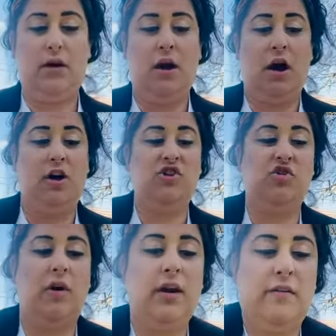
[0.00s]
A
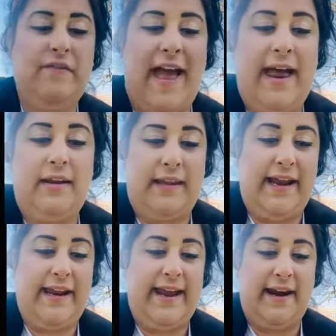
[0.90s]
short, fat
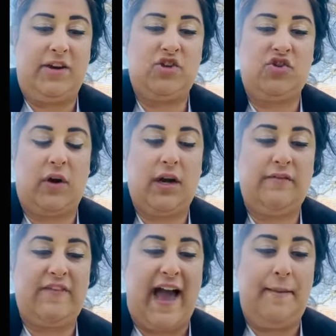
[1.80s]
lady and a short,
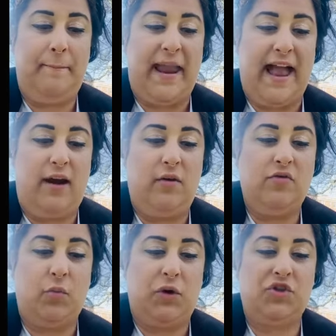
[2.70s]
fat
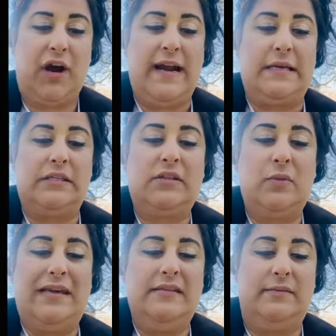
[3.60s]
man were trying to
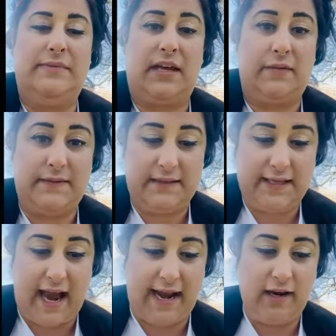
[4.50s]
squeeze themselves
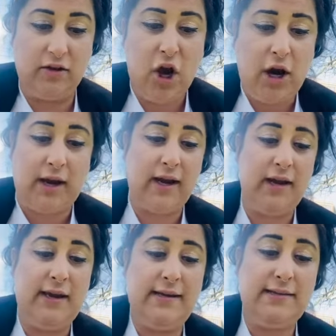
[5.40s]
inside. Look,
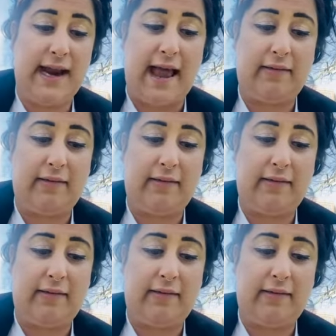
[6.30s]
said Alice,